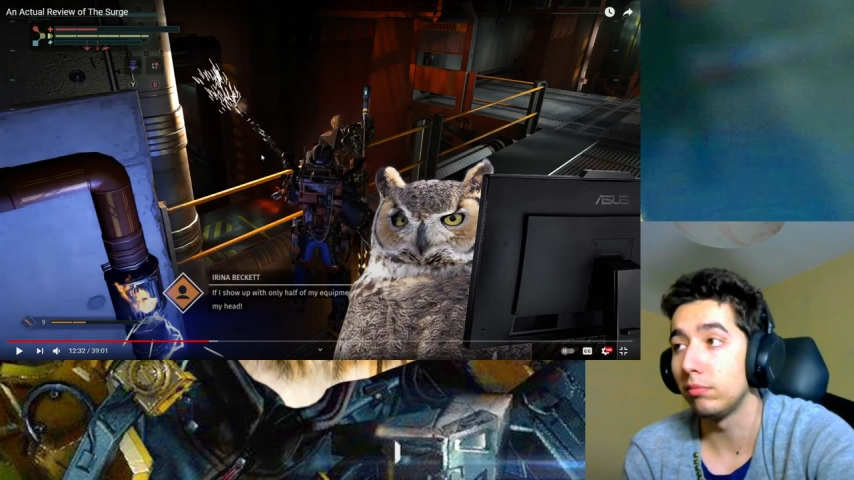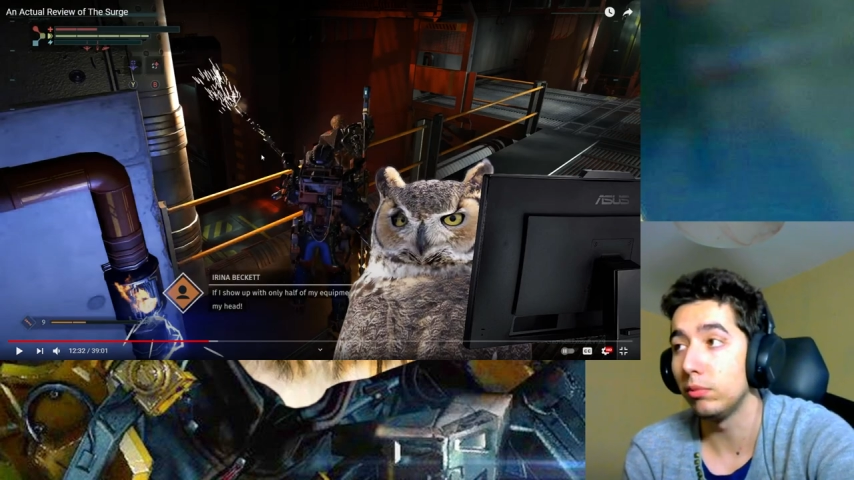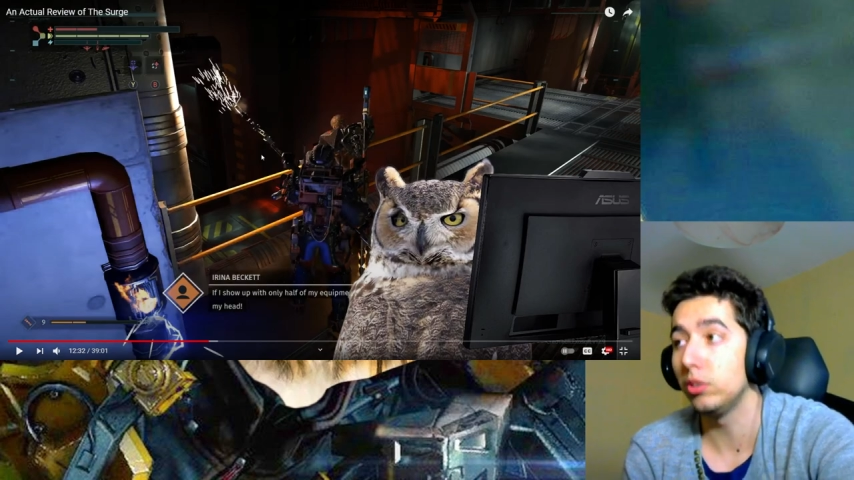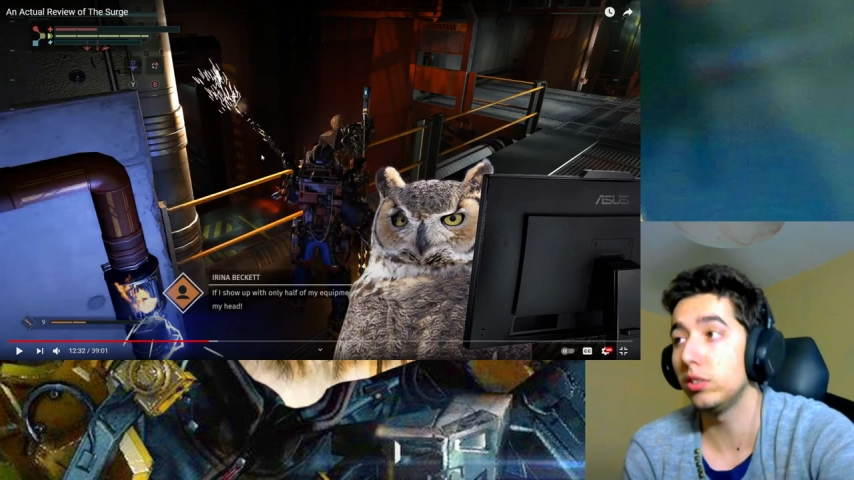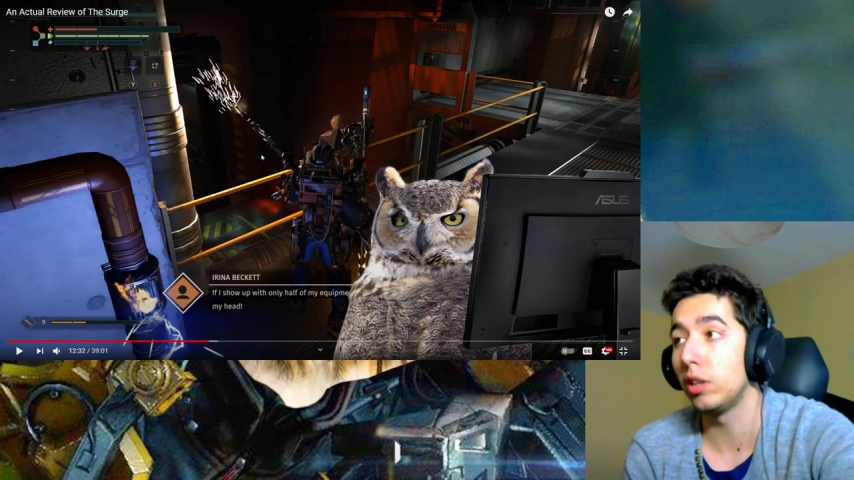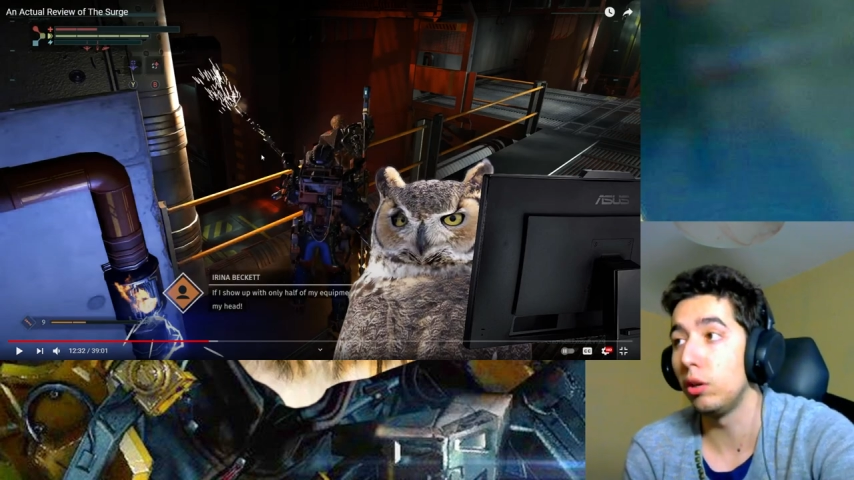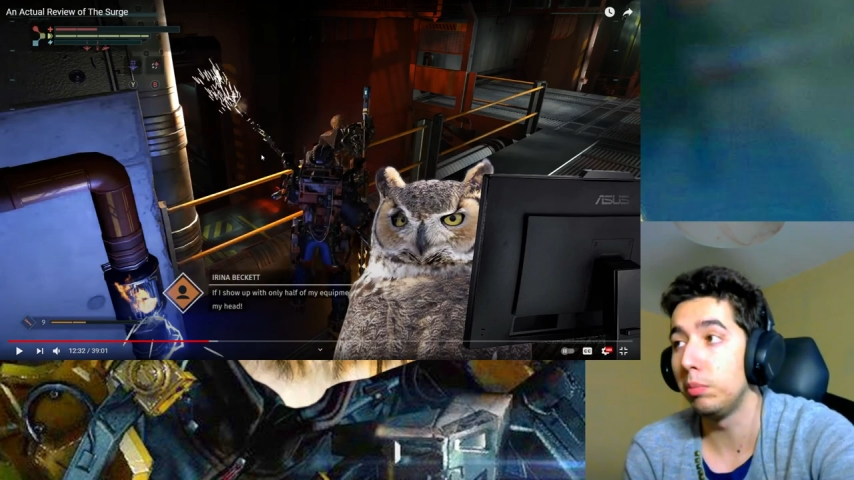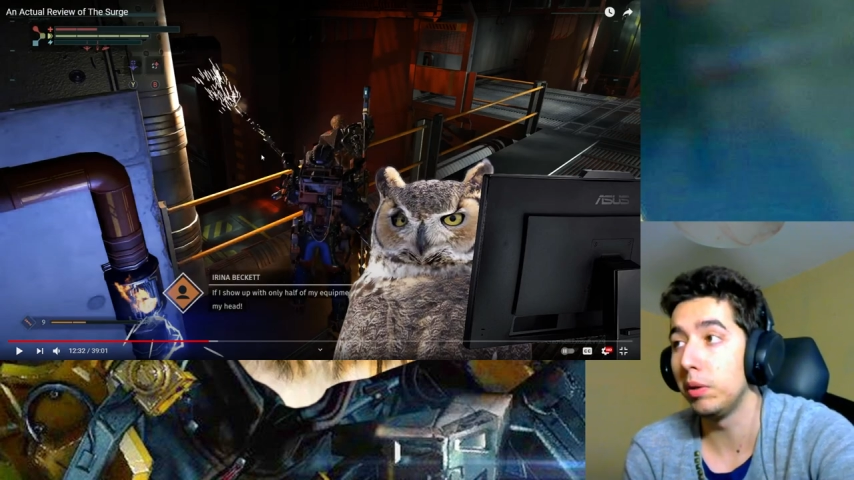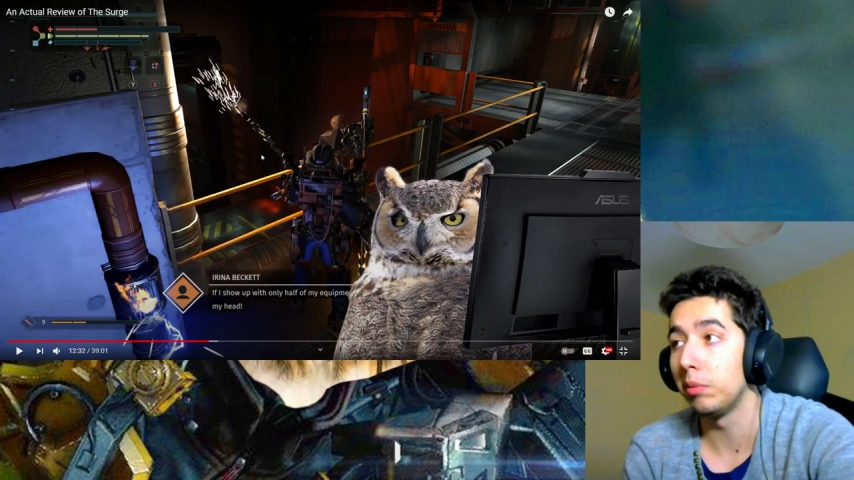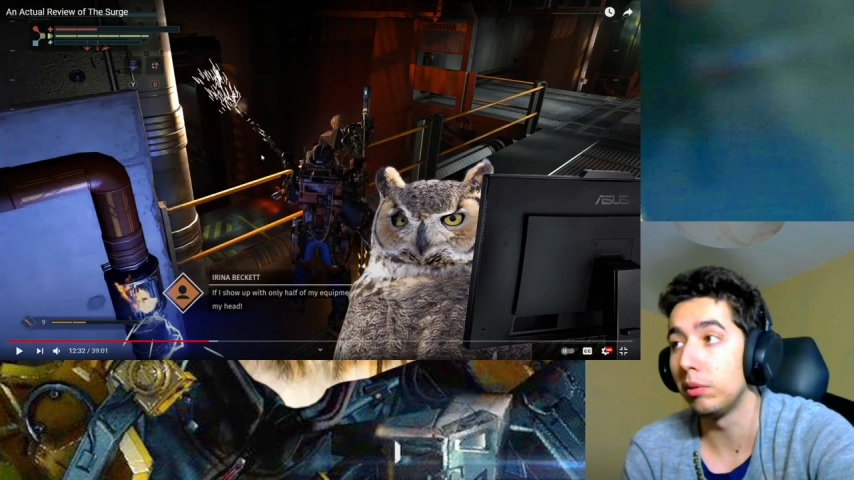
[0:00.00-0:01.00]
We just kill
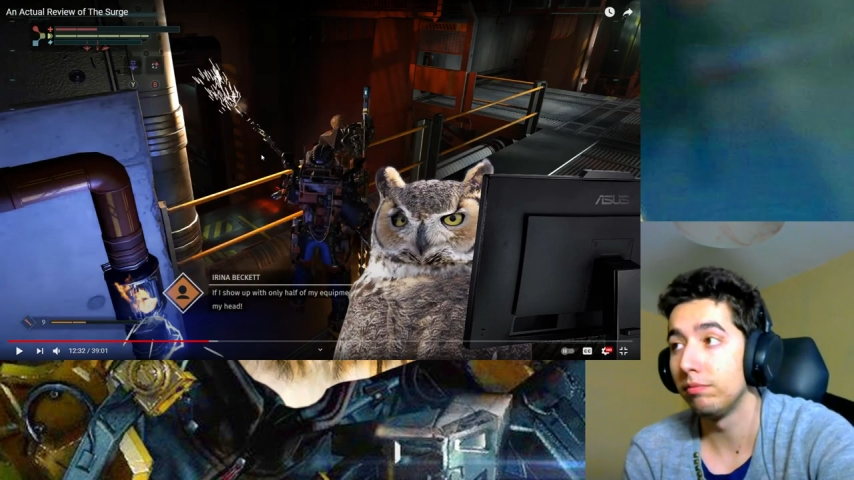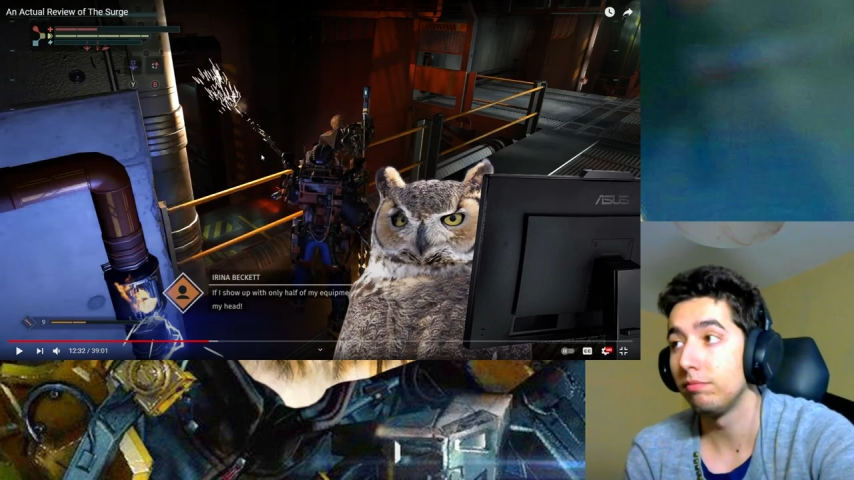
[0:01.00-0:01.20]
people,